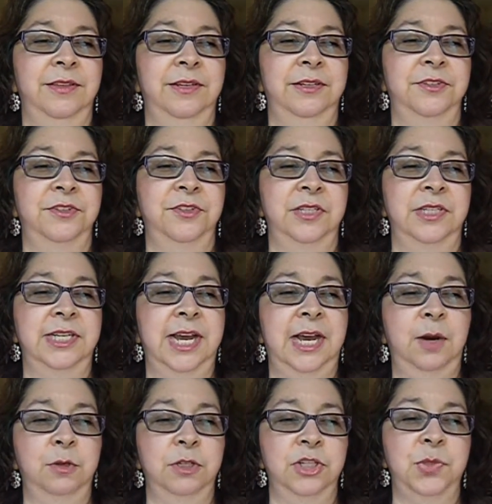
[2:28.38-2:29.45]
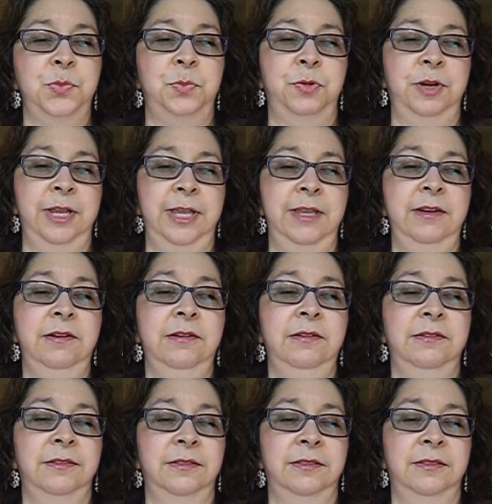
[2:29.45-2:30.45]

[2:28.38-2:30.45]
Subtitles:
There's the Tower spread.